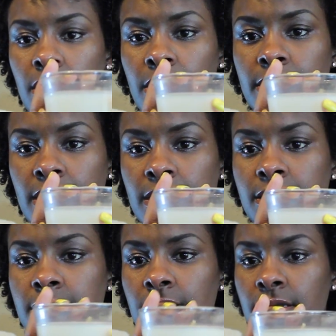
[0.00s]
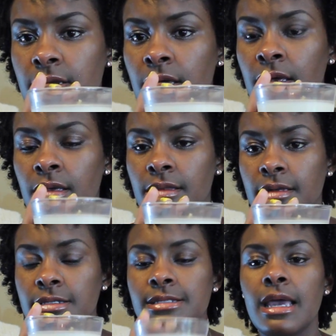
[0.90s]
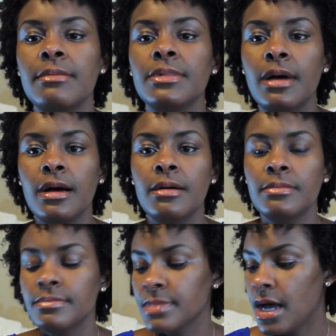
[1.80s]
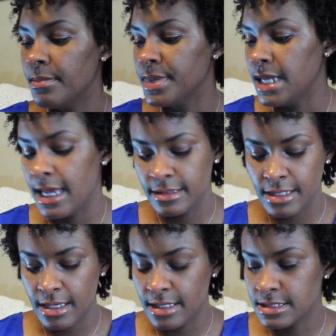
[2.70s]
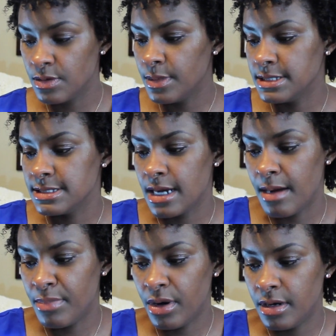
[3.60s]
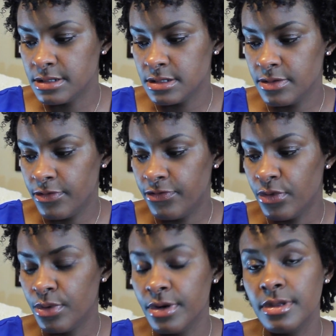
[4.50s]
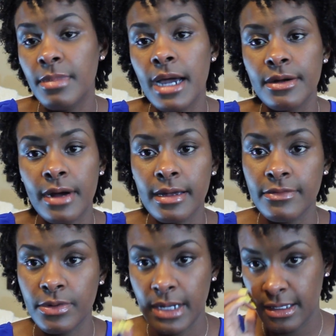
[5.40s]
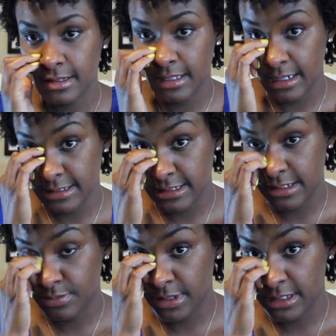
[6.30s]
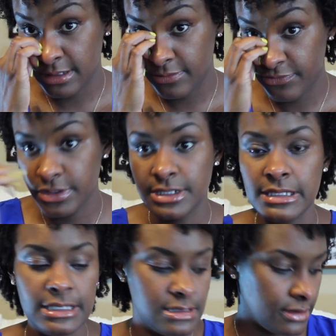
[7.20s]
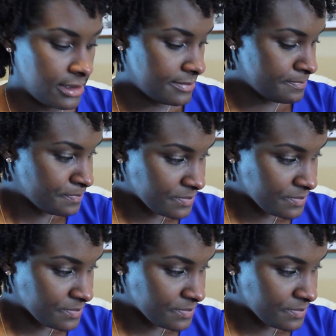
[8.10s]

on these. They're the same company, I think, as the ones that I bought for the Mardi Gras giveaway that I did with the fleur-de-lis on.